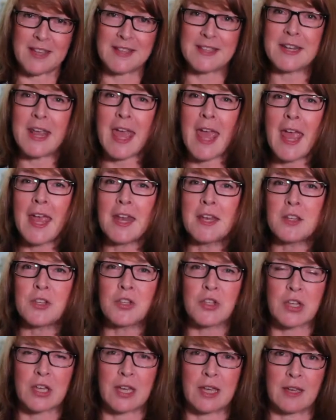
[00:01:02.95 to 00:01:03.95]
It's an
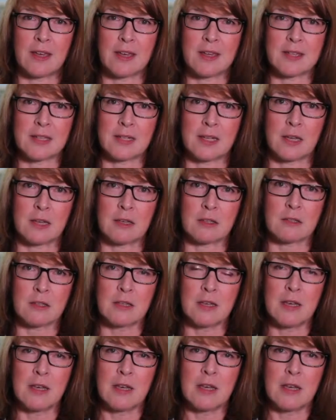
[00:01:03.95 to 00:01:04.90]
energy, isn't it?